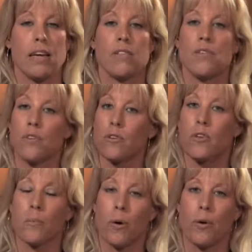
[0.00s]
In the
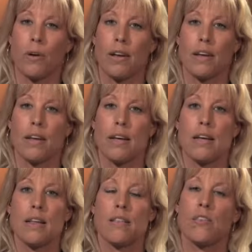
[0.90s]
first component,
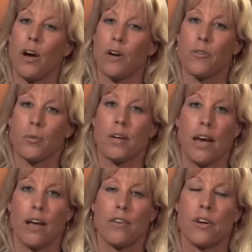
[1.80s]
the daughters will
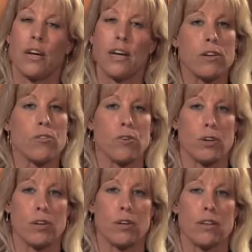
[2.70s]
gather in a
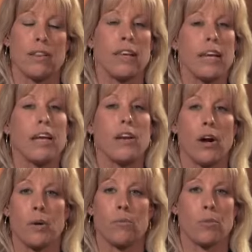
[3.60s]
circle, linking
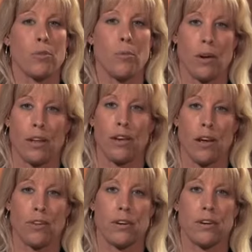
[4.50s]
arms with one
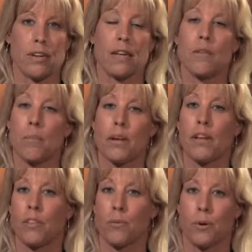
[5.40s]
another in the
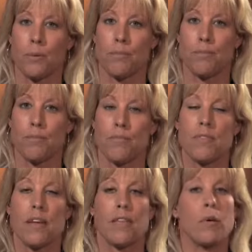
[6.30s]
middle of the room,
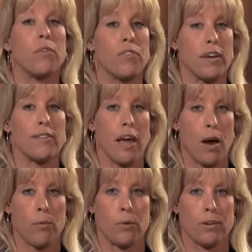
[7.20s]
and they will face
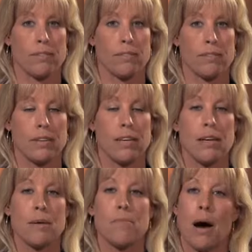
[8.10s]
outward.
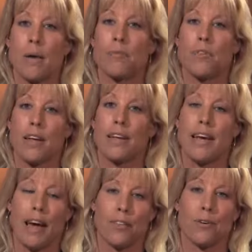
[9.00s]
Moms will then
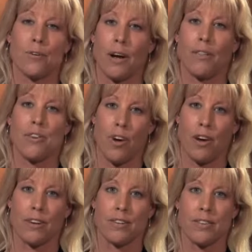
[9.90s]
gather around the
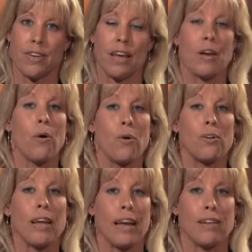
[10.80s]
daughters and
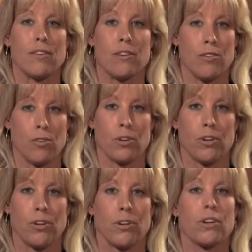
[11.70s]
hold hands in a
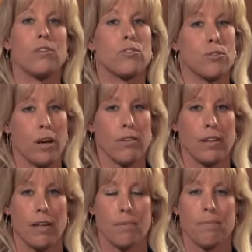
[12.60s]
circle
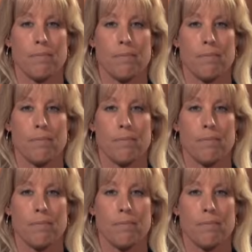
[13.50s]
surrounding them.